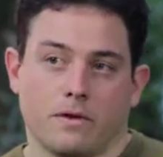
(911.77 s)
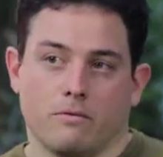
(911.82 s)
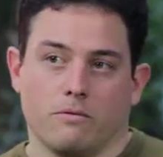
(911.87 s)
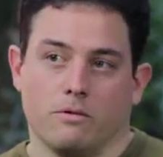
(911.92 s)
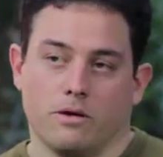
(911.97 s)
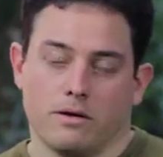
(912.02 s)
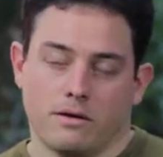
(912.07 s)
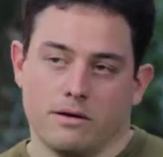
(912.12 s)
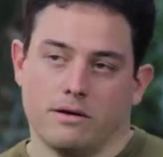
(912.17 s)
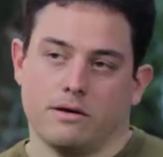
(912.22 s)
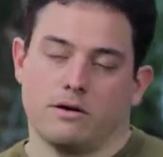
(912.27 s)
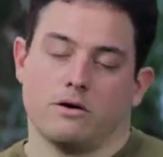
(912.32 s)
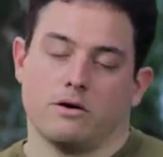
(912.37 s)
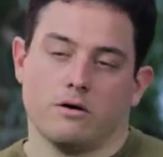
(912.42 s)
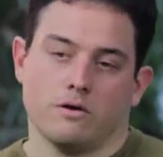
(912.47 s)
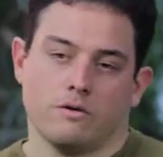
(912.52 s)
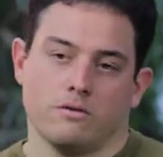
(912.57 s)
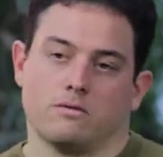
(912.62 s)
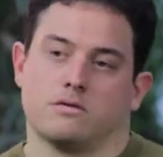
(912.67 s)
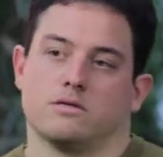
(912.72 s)
With it
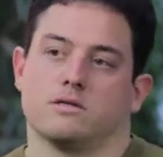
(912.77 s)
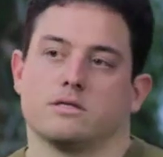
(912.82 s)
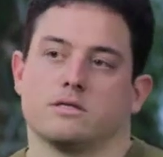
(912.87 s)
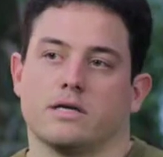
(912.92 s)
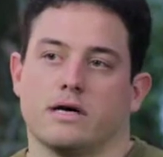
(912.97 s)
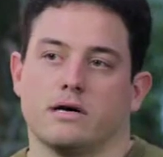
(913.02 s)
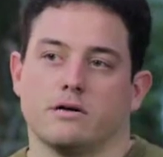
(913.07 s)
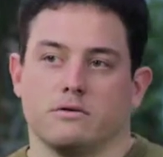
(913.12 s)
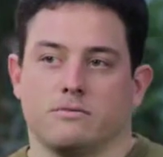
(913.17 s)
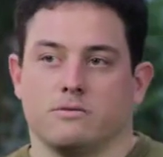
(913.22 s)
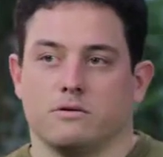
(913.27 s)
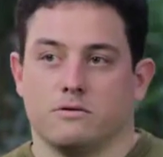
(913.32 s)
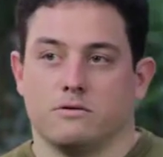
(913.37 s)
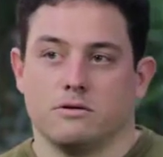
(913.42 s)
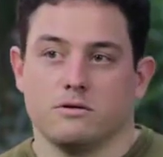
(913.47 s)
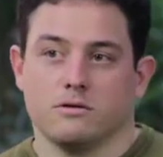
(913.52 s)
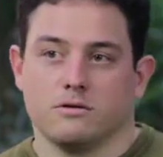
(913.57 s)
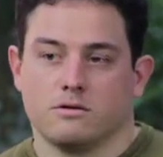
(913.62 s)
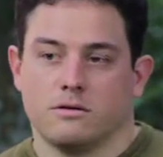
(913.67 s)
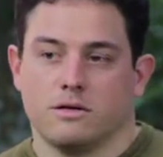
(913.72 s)
goes the soluble
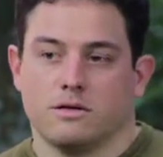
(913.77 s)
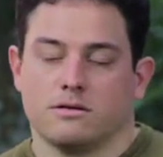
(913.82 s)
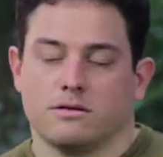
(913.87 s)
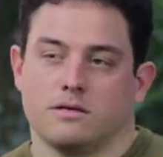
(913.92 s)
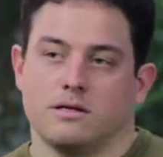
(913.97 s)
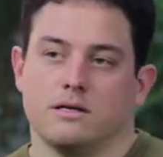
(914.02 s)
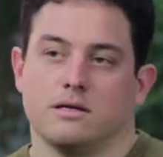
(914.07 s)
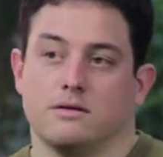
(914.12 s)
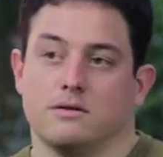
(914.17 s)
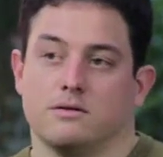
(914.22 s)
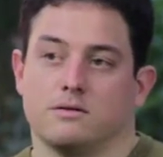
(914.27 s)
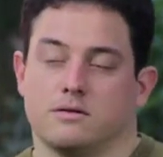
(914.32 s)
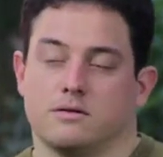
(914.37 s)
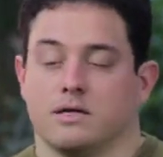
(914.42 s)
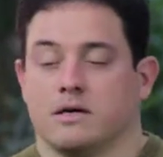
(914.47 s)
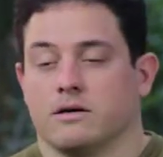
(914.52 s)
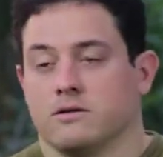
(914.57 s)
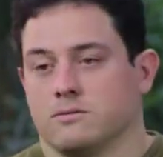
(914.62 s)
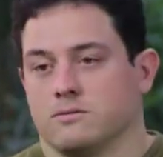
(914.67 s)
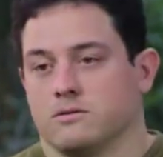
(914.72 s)
nutrients. And the
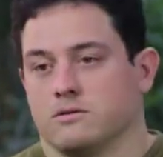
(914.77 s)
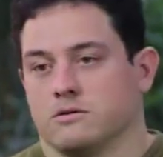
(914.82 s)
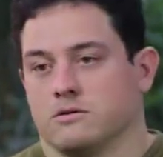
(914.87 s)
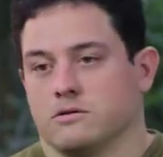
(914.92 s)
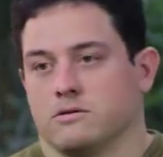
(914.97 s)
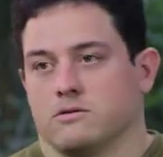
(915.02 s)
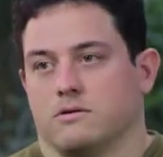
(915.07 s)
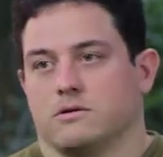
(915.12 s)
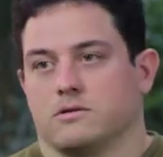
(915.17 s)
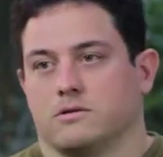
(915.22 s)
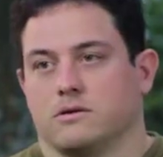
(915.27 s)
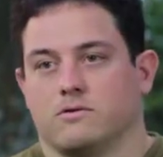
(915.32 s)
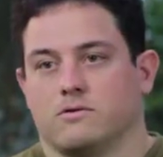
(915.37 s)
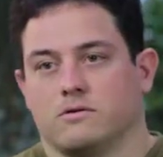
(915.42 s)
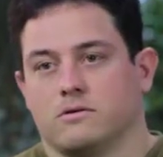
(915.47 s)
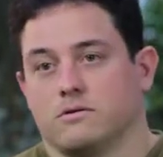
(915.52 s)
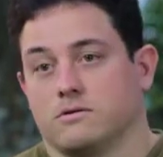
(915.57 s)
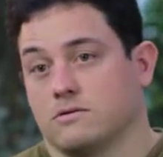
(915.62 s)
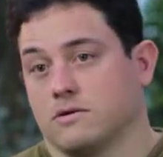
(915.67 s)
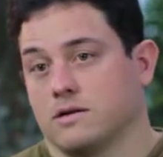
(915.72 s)
soluble nutrients are the
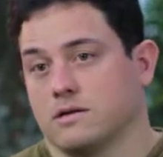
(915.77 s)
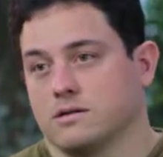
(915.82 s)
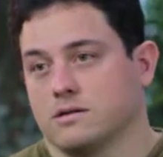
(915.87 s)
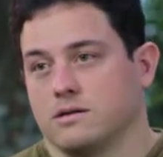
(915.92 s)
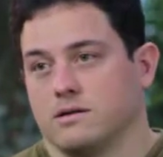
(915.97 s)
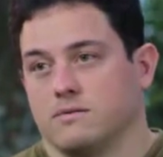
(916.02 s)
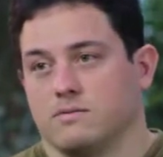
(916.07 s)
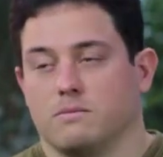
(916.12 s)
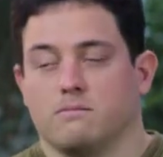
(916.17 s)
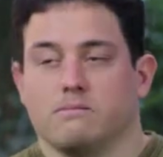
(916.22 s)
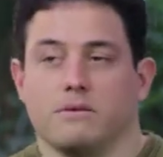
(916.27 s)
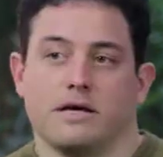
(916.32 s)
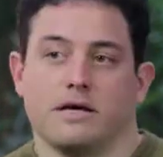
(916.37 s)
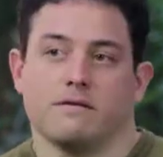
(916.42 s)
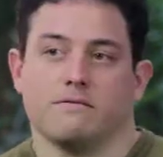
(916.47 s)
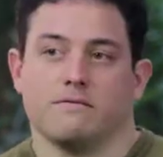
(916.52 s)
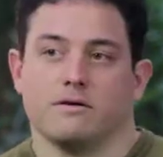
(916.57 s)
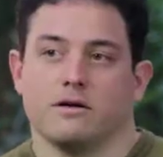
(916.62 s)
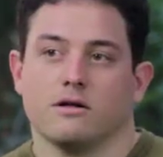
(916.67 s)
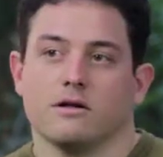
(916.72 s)
nutrients that have been made
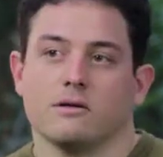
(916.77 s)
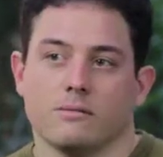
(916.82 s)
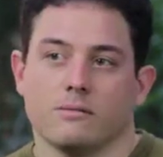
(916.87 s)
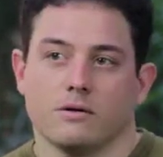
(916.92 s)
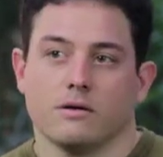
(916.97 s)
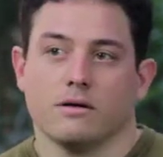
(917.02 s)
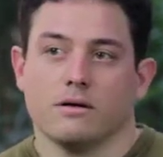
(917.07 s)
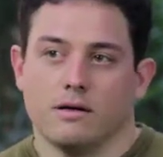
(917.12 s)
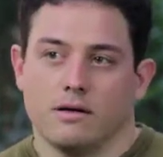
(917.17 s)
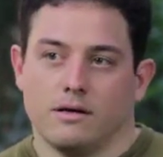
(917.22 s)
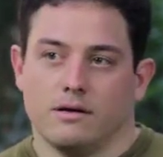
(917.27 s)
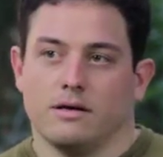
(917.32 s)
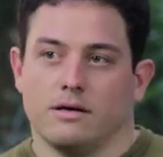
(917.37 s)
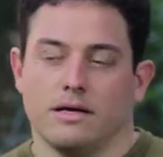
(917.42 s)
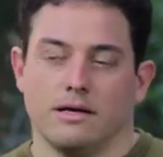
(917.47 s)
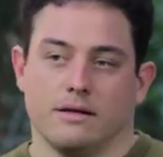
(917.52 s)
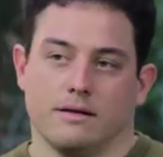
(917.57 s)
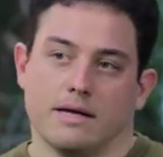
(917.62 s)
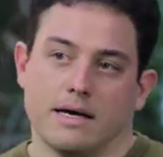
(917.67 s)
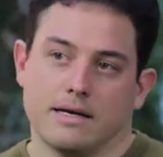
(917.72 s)
available
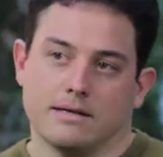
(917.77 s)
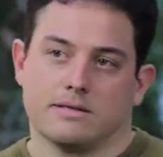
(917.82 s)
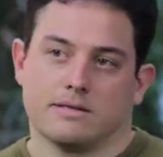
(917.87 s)
in that